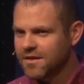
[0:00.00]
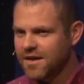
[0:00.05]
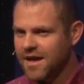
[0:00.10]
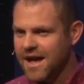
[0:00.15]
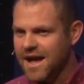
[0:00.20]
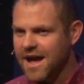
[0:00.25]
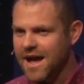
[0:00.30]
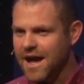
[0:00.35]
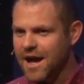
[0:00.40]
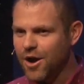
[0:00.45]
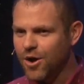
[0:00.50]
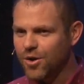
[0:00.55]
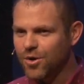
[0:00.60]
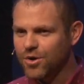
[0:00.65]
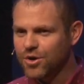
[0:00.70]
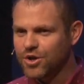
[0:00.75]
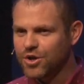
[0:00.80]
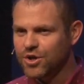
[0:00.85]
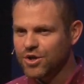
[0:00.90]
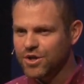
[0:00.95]
how
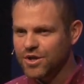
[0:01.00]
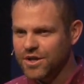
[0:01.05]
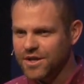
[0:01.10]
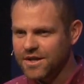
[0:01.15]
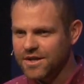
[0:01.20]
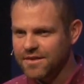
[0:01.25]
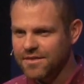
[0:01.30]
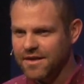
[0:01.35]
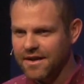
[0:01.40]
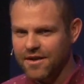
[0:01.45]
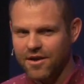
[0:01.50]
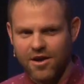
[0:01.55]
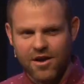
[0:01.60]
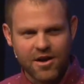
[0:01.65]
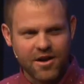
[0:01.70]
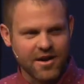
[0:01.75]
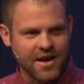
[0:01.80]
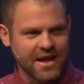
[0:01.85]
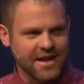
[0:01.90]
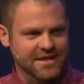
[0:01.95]
good they
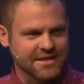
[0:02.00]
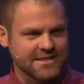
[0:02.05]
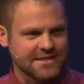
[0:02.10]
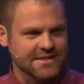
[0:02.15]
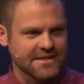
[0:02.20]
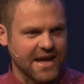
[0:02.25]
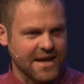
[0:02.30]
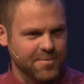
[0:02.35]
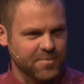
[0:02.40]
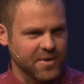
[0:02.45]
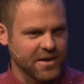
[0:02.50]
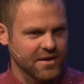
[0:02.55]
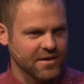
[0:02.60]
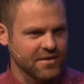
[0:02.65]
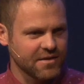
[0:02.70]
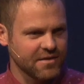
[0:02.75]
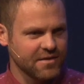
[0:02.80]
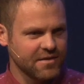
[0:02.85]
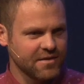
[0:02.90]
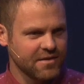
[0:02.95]
are at
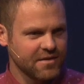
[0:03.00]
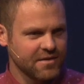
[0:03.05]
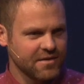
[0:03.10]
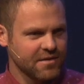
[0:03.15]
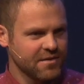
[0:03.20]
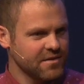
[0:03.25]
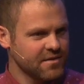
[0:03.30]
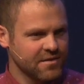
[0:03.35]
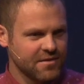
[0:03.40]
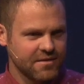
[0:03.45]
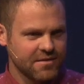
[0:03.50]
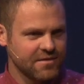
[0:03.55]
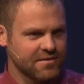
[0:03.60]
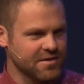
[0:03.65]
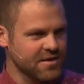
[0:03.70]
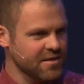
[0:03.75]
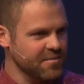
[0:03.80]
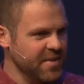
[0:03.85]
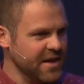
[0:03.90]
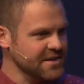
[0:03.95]
escaping
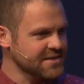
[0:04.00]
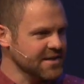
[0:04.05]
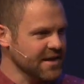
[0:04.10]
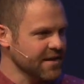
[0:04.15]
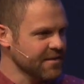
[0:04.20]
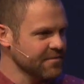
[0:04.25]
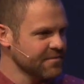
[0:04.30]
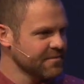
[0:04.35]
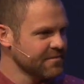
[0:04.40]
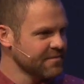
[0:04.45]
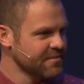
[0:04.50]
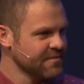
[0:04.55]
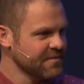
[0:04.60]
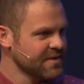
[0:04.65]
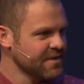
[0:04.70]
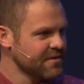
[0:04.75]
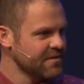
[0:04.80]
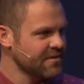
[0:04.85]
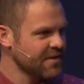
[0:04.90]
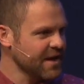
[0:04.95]
during bedtime,
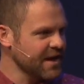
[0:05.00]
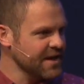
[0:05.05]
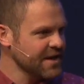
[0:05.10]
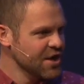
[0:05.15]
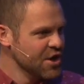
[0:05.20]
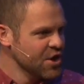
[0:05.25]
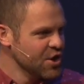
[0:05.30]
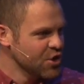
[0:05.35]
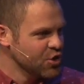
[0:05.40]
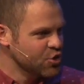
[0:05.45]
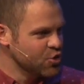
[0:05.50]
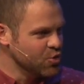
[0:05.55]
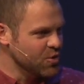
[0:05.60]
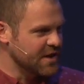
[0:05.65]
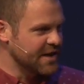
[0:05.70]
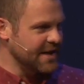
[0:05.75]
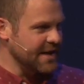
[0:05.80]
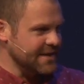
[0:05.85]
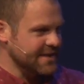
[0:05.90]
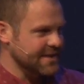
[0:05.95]
right? You
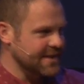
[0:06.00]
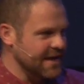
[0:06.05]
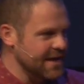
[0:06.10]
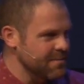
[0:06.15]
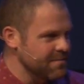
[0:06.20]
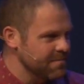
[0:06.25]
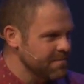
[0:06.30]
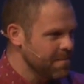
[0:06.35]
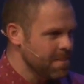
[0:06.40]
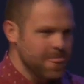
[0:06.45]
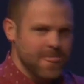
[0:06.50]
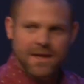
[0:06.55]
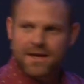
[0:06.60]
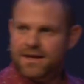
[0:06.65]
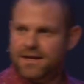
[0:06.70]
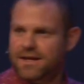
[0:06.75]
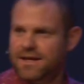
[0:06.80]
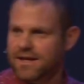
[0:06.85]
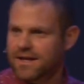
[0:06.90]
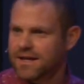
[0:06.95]
get them
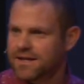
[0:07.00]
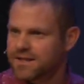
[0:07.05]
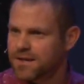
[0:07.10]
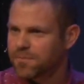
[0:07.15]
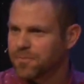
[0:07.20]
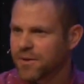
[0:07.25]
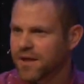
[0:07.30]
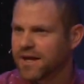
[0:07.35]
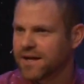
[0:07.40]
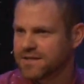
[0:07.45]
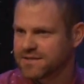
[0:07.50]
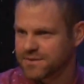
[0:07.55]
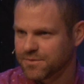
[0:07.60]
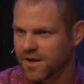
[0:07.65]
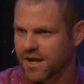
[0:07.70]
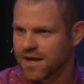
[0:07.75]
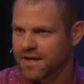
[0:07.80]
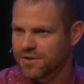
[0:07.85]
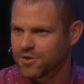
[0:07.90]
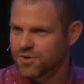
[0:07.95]
in the place,
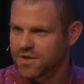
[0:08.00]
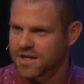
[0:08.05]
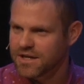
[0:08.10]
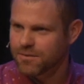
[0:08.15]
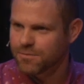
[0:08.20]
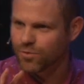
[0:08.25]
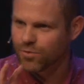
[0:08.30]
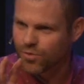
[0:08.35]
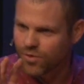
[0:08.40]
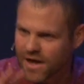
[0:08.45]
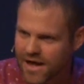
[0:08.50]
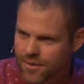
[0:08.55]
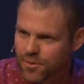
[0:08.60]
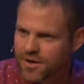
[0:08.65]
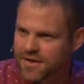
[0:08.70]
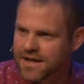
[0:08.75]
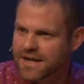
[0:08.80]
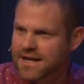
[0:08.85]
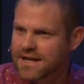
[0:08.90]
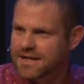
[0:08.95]
right? You get them right
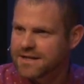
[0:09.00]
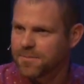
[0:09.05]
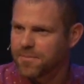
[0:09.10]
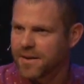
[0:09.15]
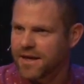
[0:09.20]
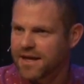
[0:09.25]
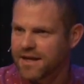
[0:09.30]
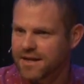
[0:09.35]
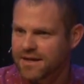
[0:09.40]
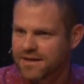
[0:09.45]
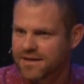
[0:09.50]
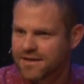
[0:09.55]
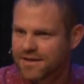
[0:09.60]
where they need to be.